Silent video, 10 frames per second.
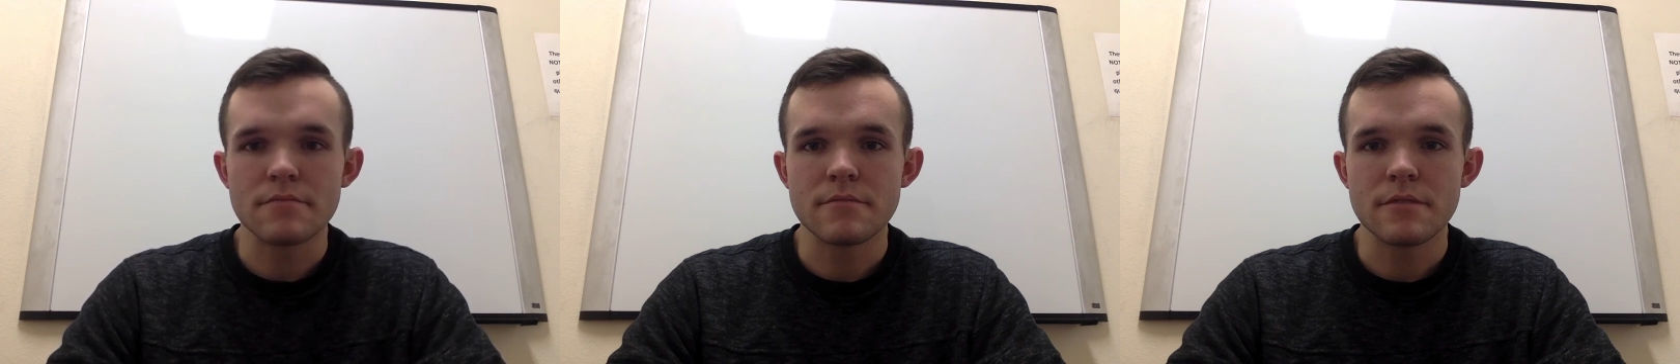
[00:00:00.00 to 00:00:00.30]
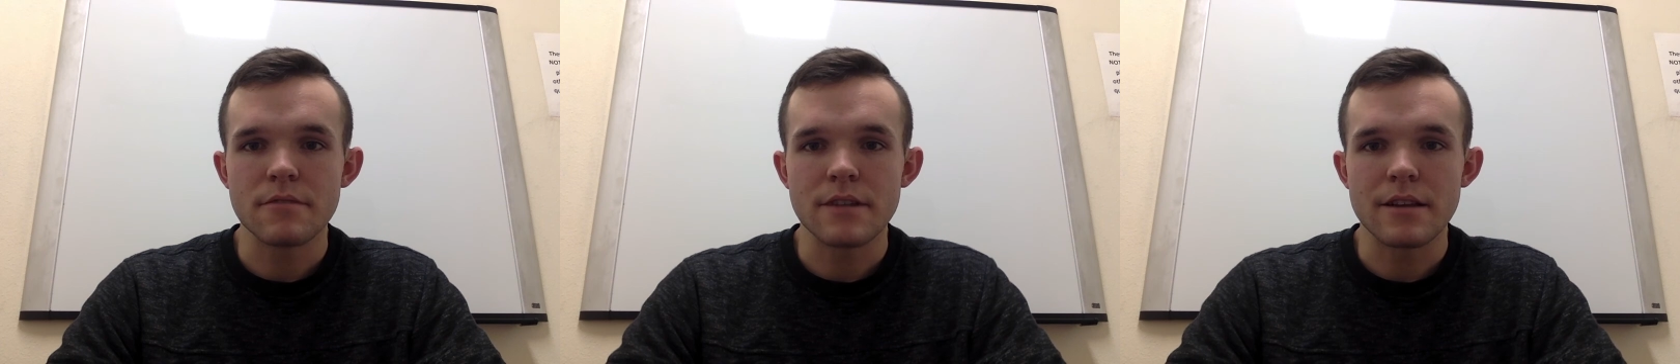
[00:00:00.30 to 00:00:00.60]
If
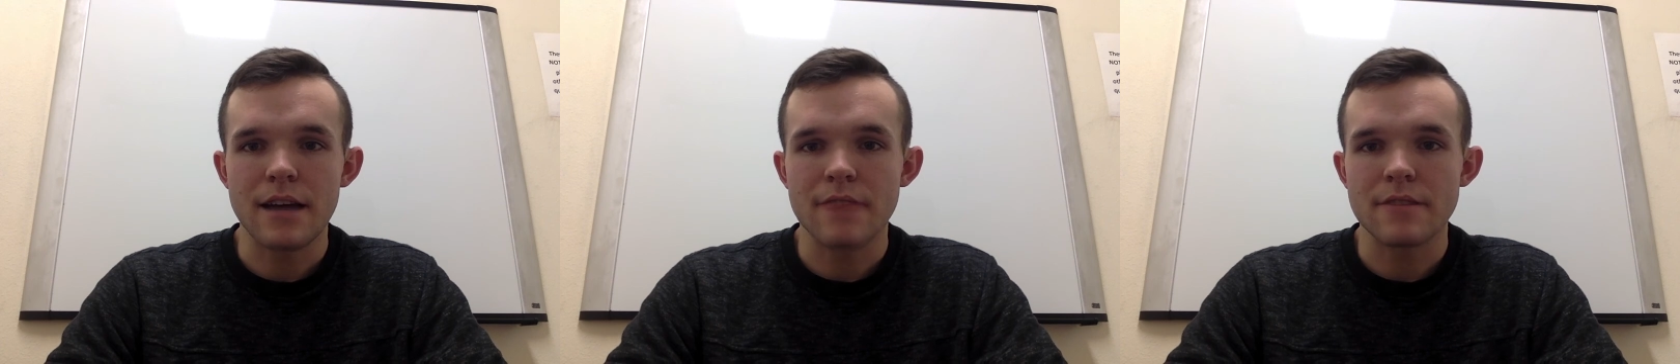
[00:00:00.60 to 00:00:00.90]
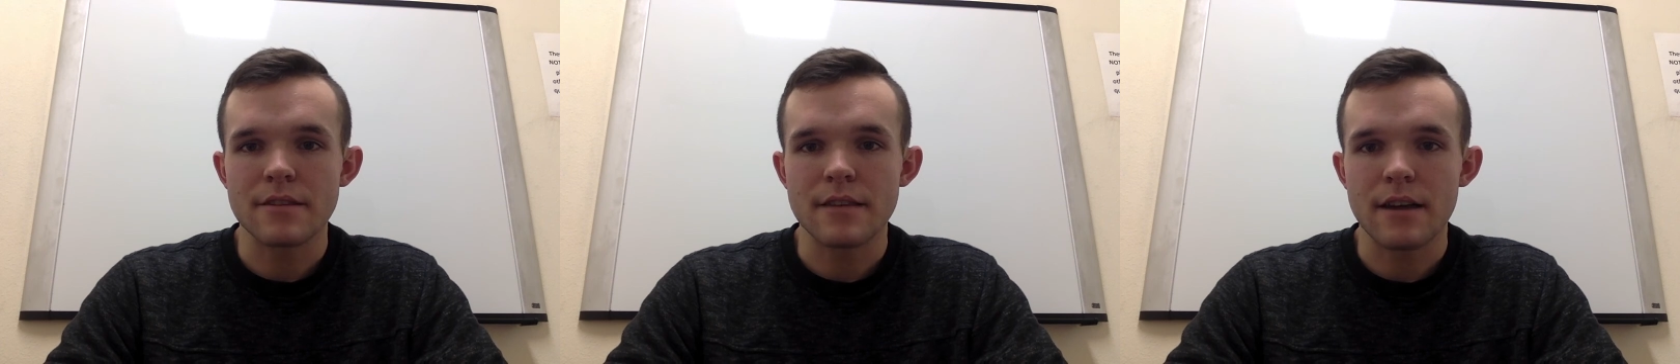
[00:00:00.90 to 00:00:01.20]
we didn't have the
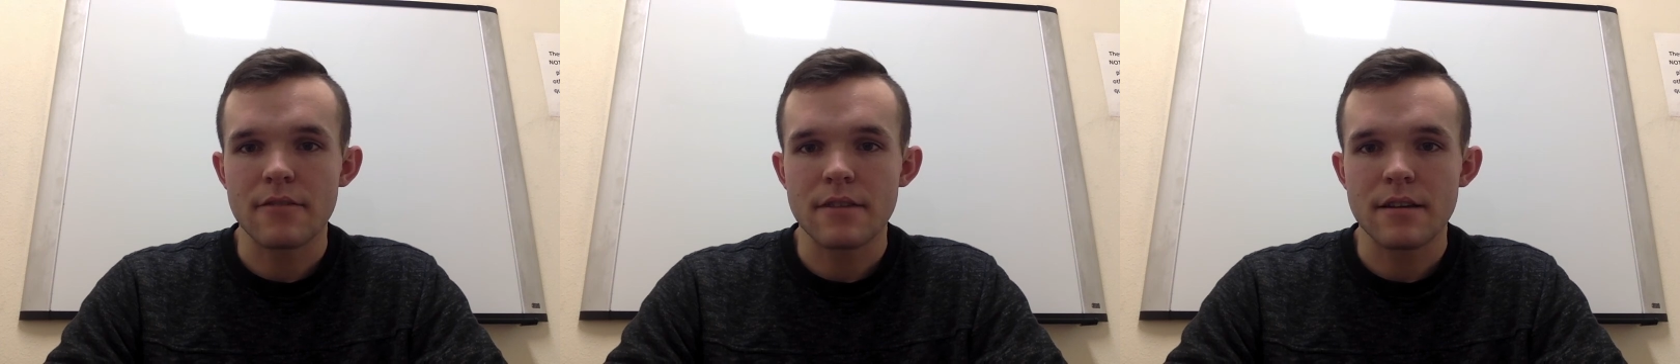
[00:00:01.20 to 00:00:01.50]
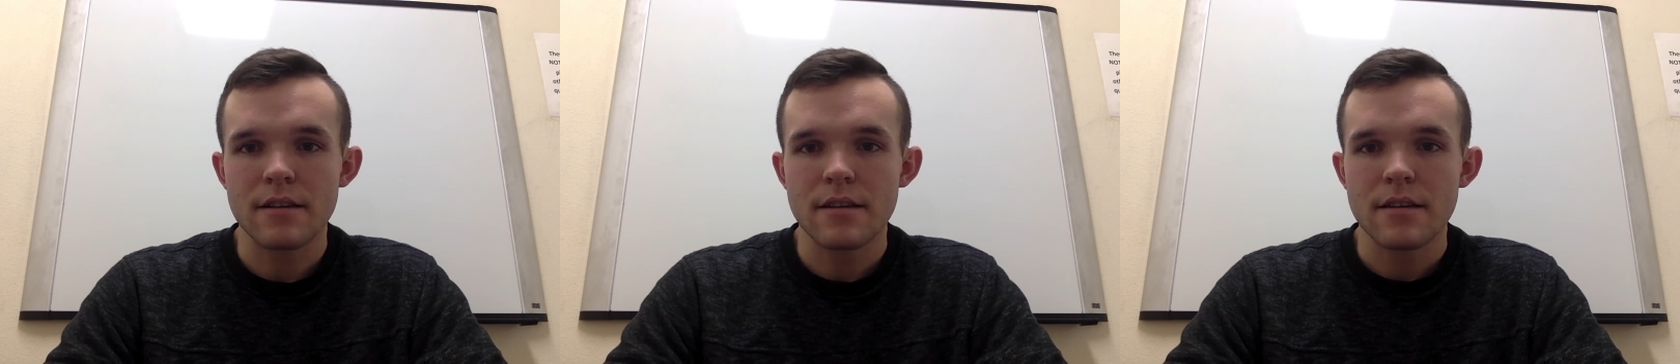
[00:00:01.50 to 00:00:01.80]
sound
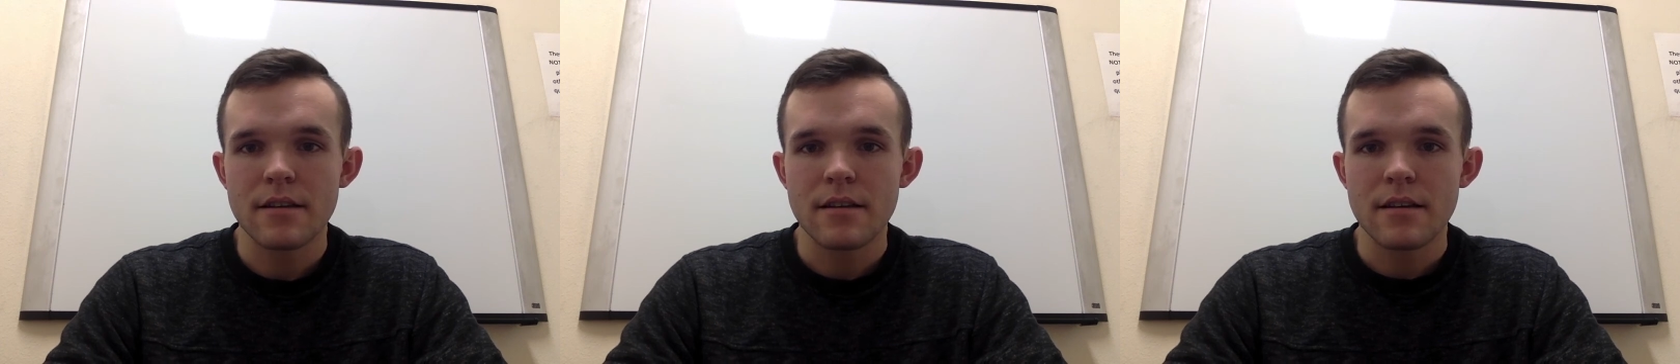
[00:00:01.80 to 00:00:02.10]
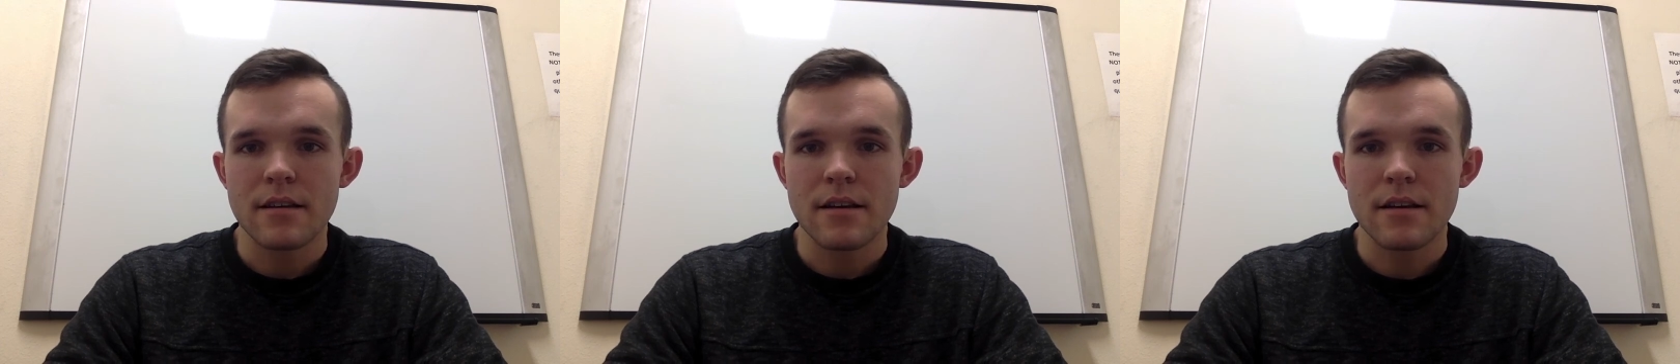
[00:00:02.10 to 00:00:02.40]

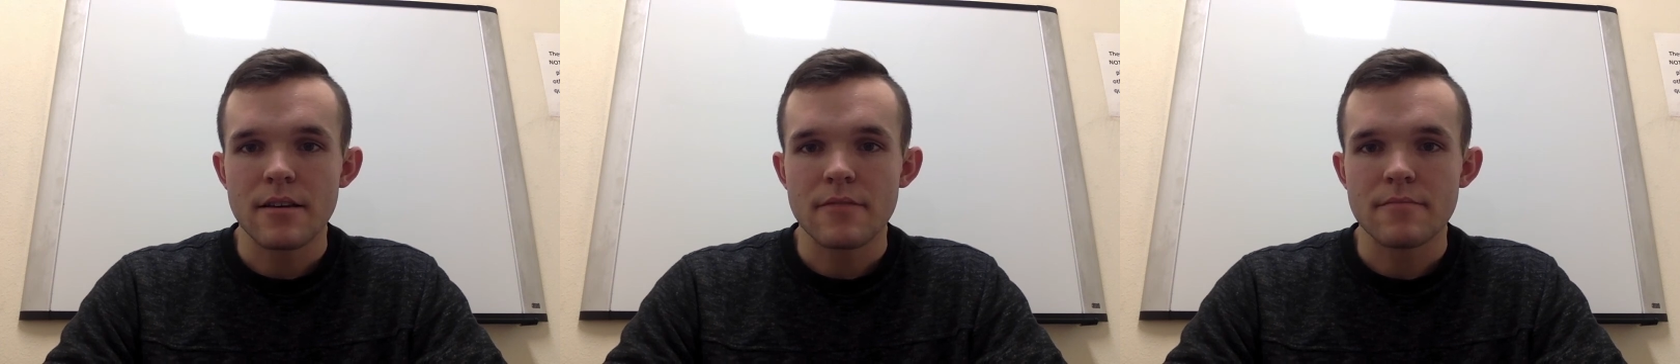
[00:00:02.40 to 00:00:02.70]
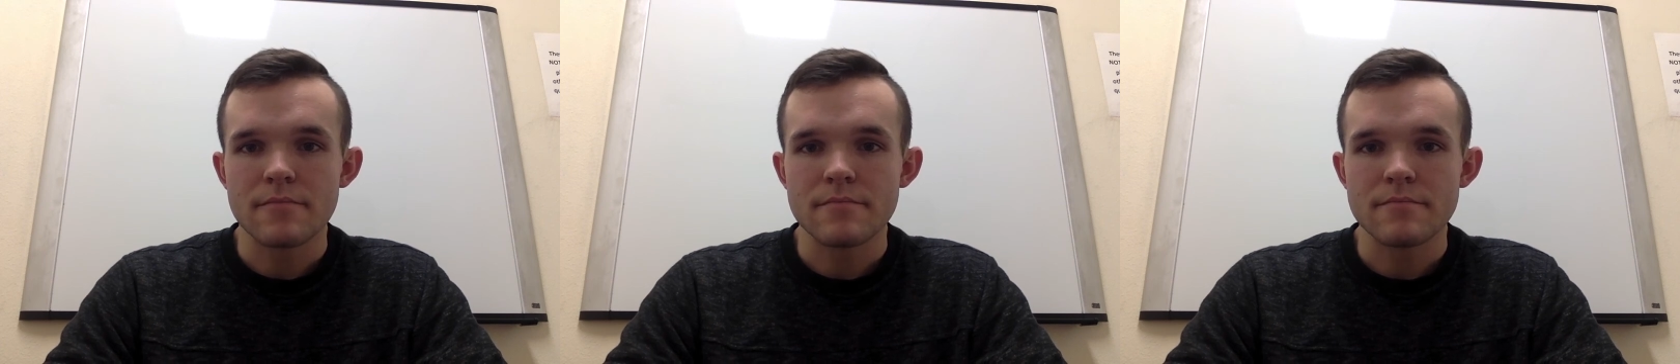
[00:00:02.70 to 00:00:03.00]

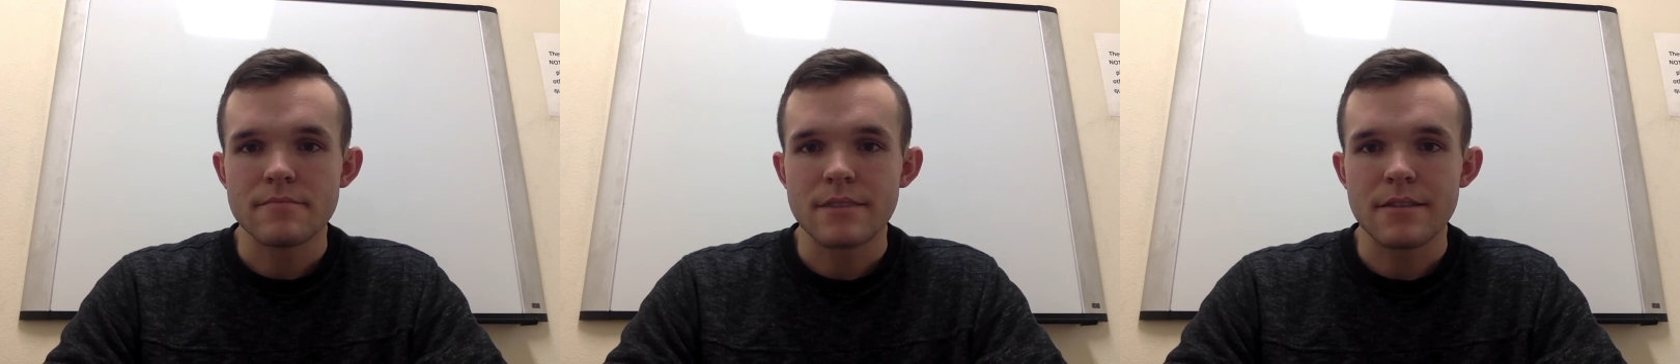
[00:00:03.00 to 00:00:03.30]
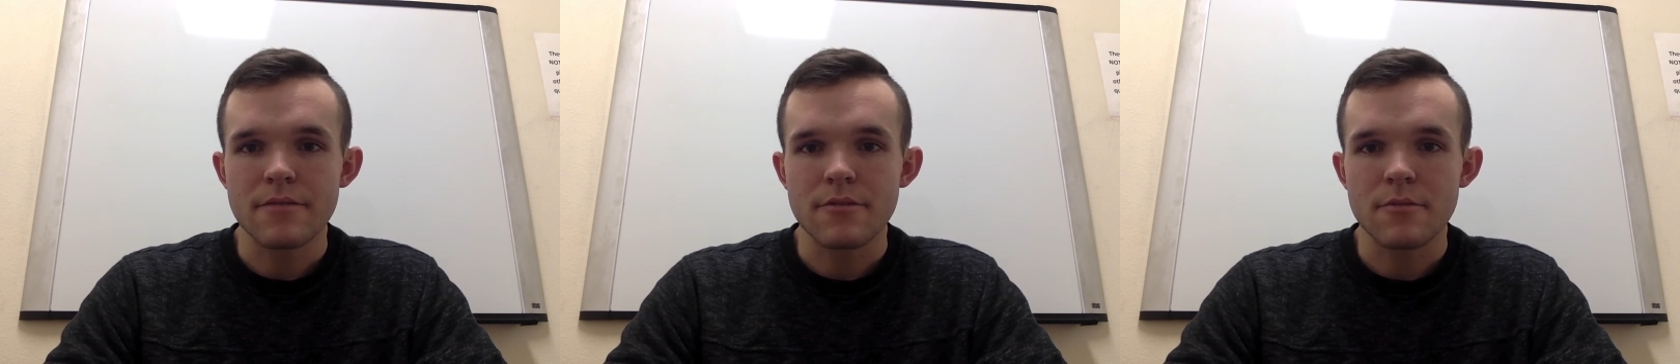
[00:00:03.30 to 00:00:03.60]
in the
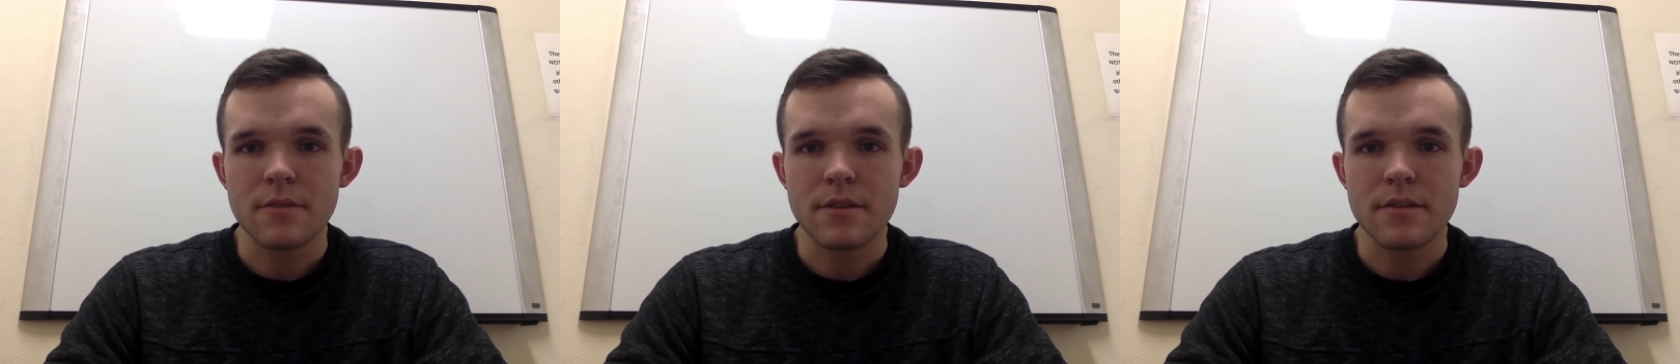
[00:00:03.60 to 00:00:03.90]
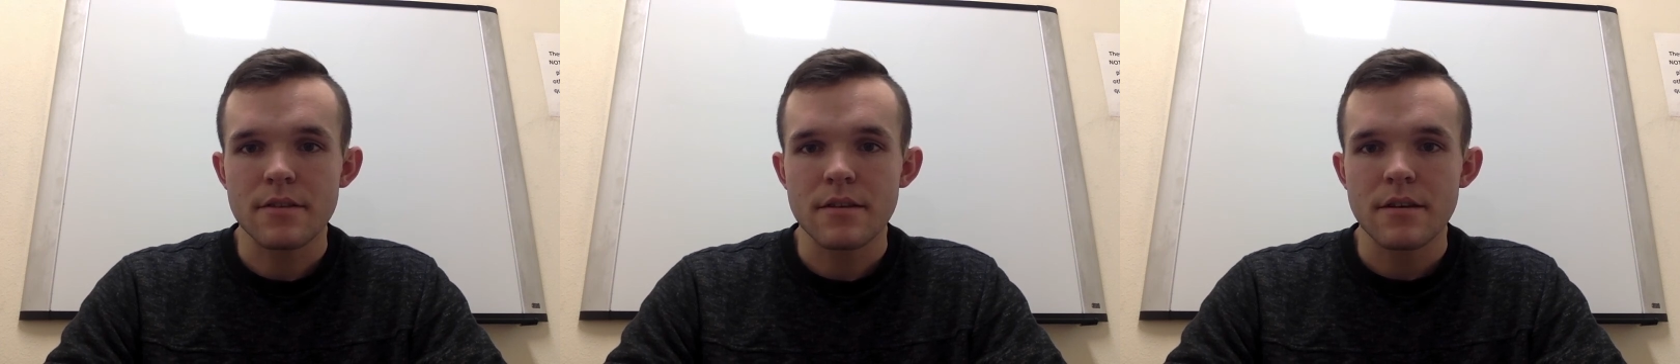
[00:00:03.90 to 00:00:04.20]
first place,